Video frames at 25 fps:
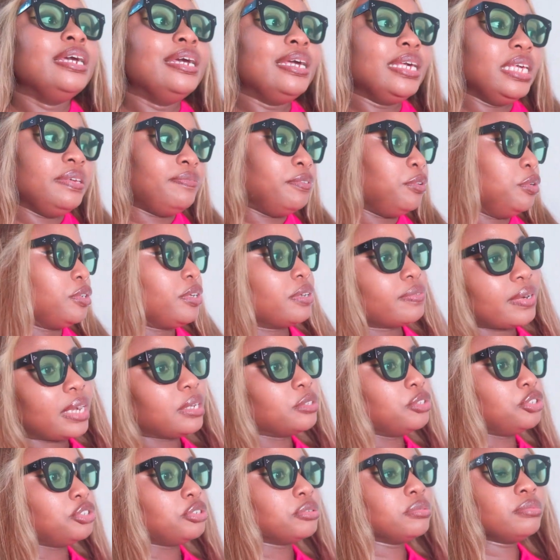If you look
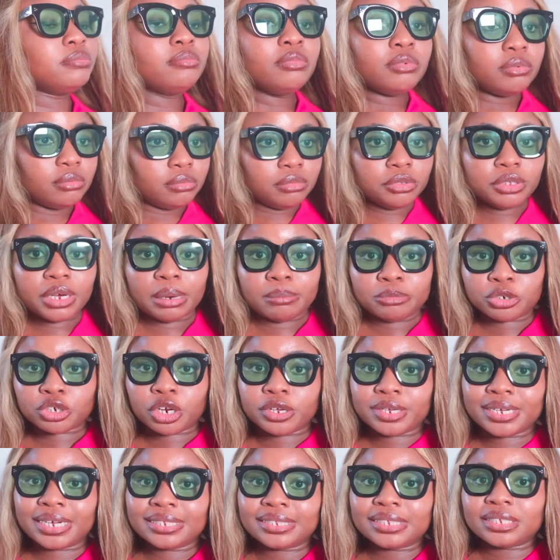around you, I'm sure
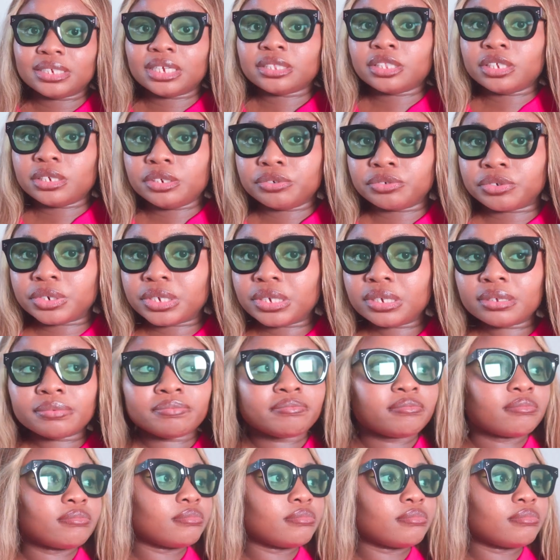you can't see a degree.